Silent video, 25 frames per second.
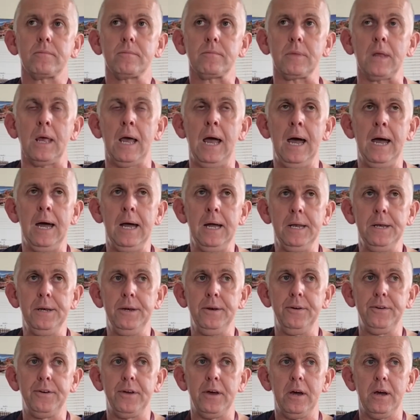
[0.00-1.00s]

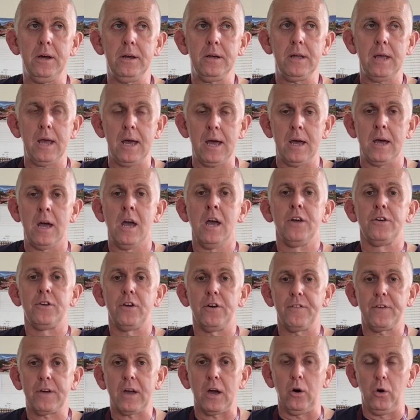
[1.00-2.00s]
And don't
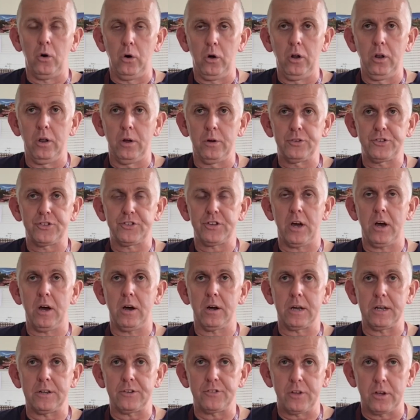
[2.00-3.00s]
forget all those
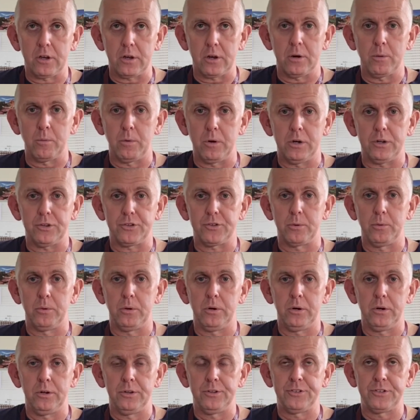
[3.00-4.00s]
targets that you're going to work
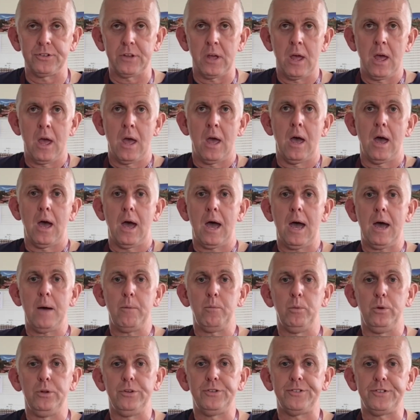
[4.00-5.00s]
towards, and
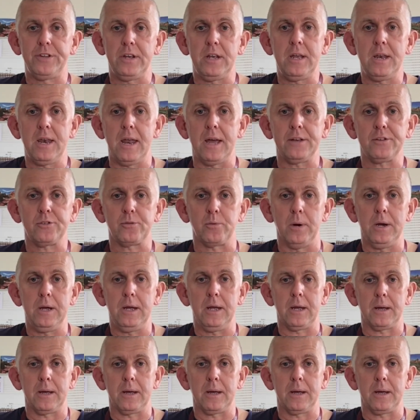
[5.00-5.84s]
we'll see you next week.